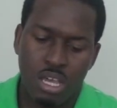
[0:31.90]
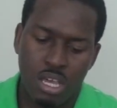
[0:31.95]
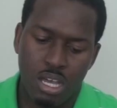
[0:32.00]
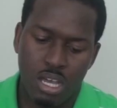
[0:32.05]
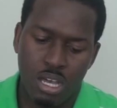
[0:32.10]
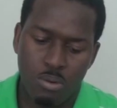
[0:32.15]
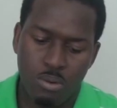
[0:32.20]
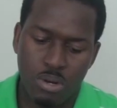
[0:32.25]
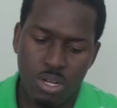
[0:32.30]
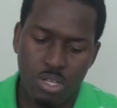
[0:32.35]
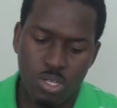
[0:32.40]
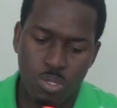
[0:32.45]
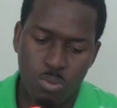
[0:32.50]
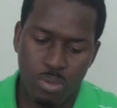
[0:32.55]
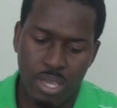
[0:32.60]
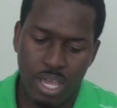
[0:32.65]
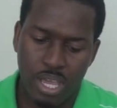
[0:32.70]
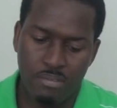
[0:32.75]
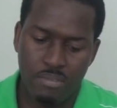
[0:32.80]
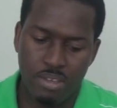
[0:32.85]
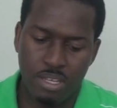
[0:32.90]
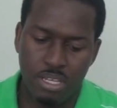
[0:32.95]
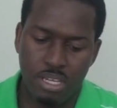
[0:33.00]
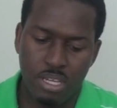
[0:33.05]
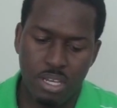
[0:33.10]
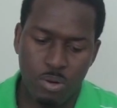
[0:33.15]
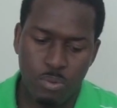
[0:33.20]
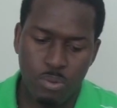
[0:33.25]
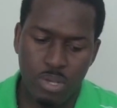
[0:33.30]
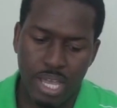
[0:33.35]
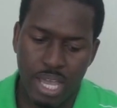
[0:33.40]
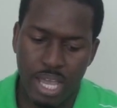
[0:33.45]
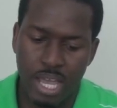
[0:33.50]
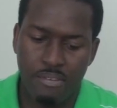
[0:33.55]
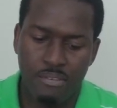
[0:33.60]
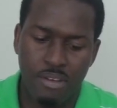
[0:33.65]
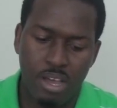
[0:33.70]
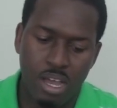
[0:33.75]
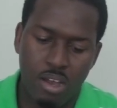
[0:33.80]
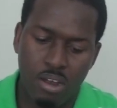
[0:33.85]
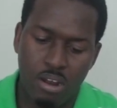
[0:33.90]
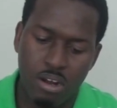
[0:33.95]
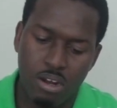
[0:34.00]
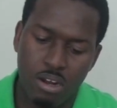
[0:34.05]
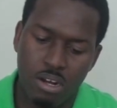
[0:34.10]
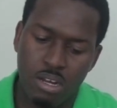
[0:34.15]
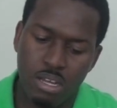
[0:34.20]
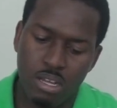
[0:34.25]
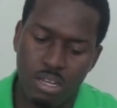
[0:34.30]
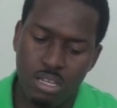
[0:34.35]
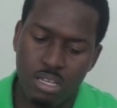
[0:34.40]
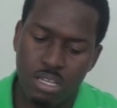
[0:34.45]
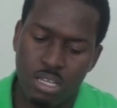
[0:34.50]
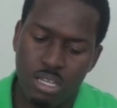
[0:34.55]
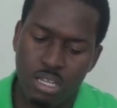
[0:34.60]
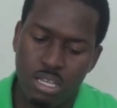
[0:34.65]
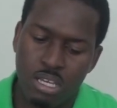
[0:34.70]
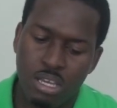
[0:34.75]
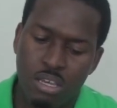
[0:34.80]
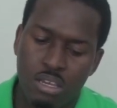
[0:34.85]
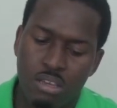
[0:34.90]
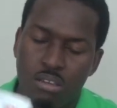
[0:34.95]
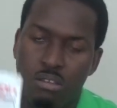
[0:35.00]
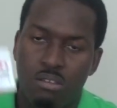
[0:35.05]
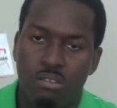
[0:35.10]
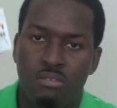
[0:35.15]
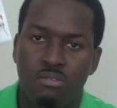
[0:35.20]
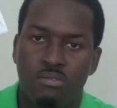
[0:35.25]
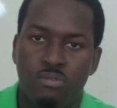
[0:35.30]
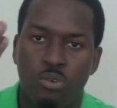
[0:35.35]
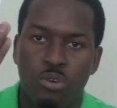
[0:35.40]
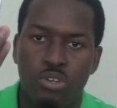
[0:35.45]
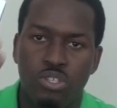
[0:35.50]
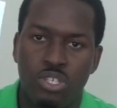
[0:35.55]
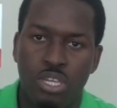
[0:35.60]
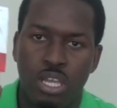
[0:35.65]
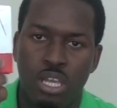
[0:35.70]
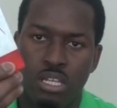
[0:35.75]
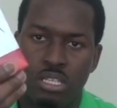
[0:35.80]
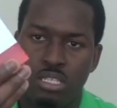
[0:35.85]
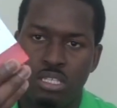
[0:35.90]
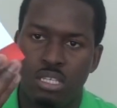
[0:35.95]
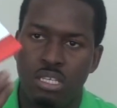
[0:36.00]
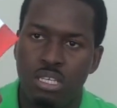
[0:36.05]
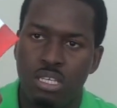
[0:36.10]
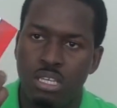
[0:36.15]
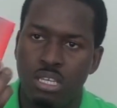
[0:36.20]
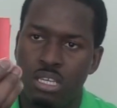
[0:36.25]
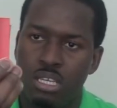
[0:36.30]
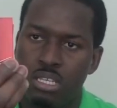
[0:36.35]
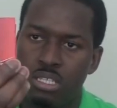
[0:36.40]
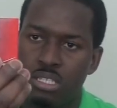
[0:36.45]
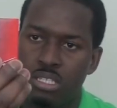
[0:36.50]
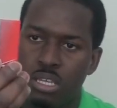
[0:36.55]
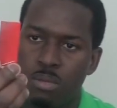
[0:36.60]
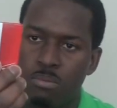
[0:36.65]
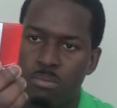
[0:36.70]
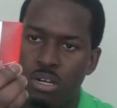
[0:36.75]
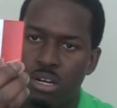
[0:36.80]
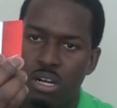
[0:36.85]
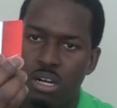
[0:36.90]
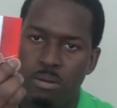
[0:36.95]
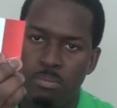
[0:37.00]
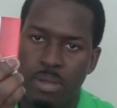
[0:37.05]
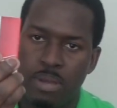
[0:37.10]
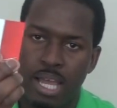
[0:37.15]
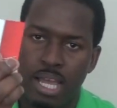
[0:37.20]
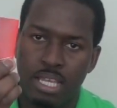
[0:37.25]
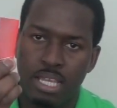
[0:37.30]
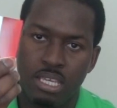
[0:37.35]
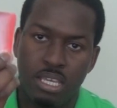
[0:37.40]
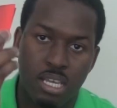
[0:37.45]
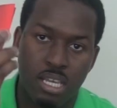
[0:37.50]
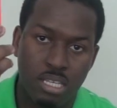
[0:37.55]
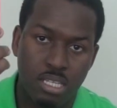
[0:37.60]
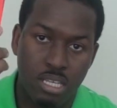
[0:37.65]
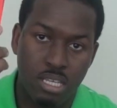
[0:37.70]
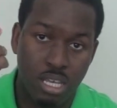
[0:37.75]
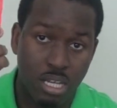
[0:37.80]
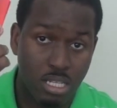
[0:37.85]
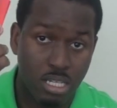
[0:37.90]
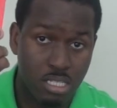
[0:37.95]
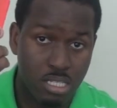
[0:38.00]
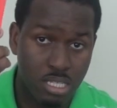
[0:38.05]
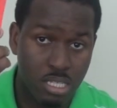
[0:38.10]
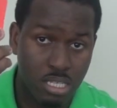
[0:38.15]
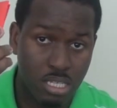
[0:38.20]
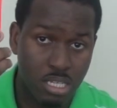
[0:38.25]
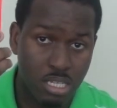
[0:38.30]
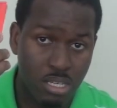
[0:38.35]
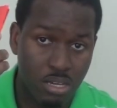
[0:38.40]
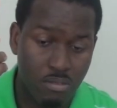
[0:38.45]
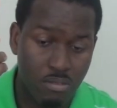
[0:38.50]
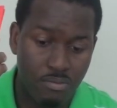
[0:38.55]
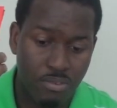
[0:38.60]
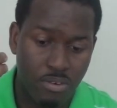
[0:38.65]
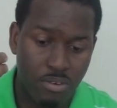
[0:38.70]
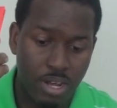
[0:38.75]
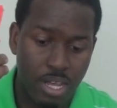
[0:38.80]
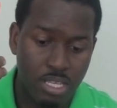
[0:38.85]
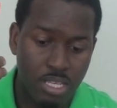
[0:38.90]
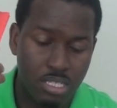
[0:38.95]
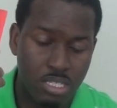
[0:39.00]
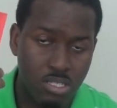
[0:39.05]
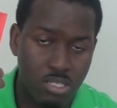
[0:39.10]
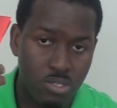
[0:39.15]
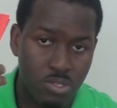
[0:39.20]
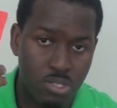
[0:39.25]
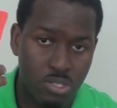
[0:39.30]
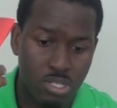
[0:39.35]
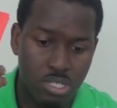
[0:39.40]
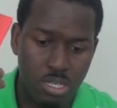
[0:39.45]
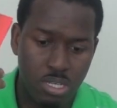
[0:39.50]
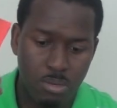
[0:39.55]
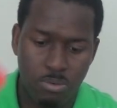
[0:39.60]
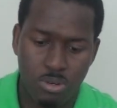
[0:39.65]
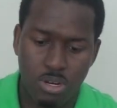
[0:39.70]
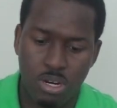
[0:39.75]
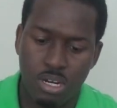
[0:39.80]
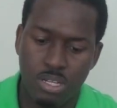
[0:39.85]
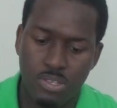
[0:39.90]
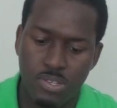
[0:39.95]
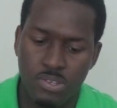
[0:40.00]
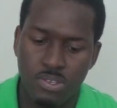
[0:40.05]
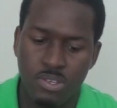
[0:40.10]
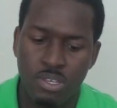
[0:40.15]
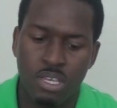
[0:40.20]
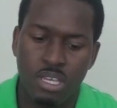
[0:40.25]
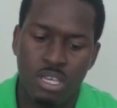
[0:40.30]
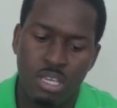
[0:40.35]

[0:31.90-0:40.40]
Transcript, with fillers: Uh, what else do we have in here? We have our 4G LTE SIM card pack. Yes, LTE on uh, Verizon uses SIM cards.